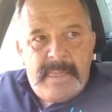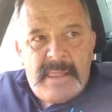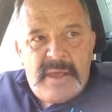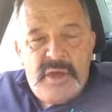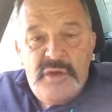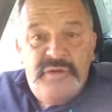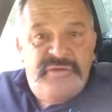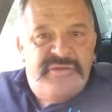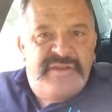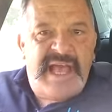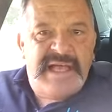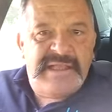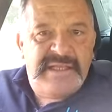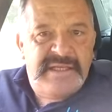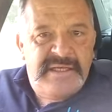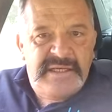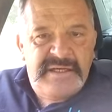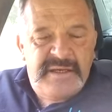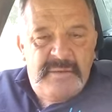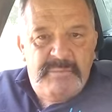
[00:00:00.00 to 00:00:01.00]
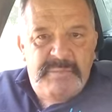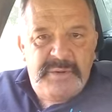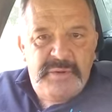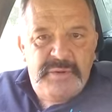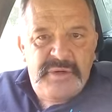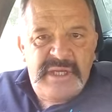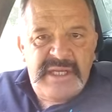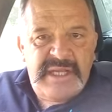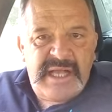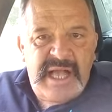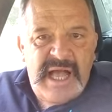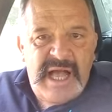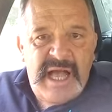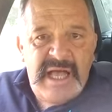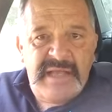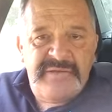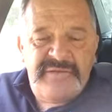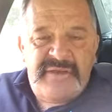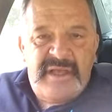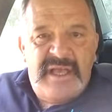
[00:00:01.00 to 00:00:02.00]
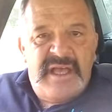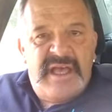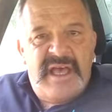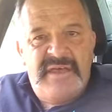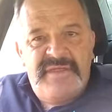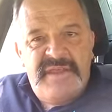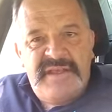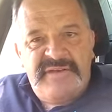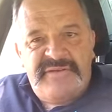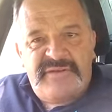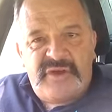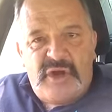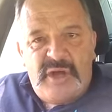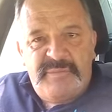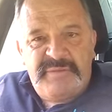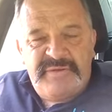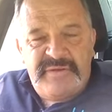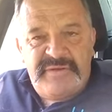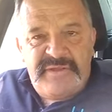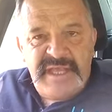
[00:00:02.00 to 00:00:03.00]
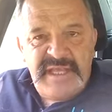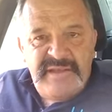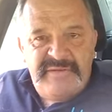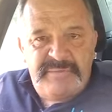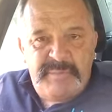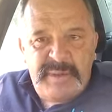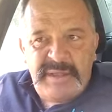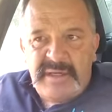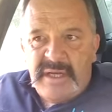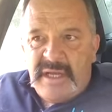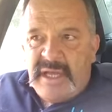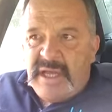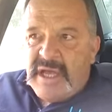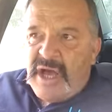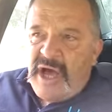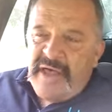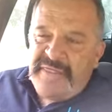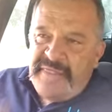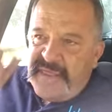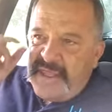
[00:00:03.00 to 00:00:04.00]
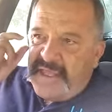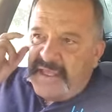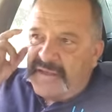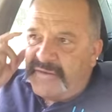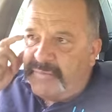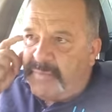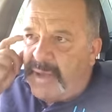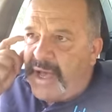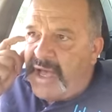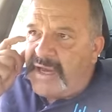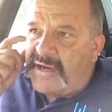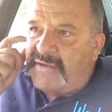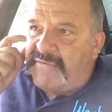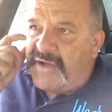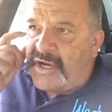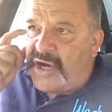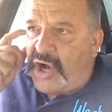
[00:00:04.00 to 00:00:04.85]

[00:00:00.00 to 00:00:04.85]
who's talented at building cars and these types of things, but I think it's part of a